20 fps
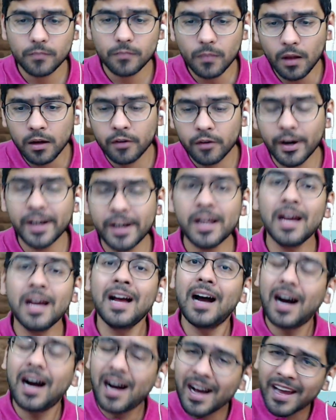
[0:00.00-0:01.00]
Right?
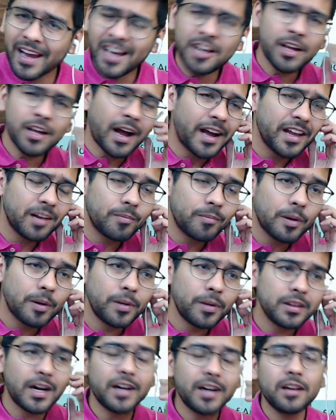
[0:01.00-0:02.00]
Again, I remember
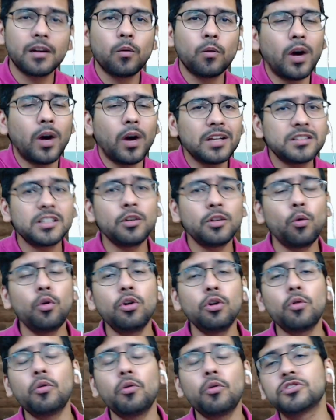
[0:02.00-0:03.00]
that once in
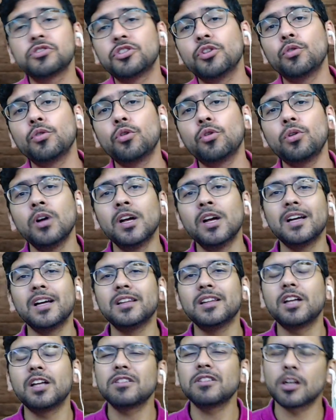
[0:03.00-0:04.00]
old course, there
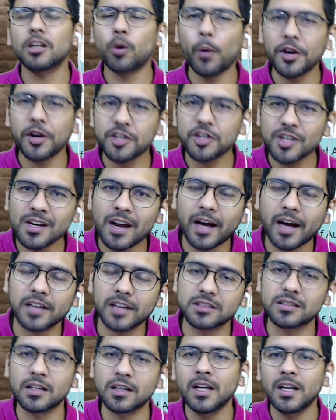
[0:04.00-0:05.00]
was a question asked,
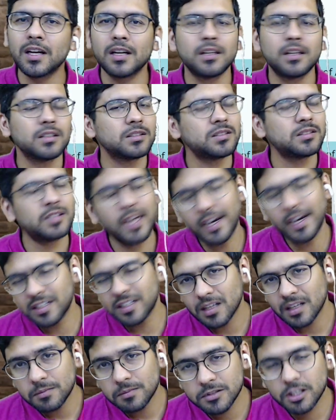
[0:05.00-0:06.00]
state
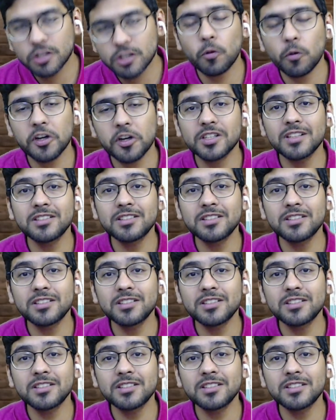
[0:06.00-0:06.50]
some situations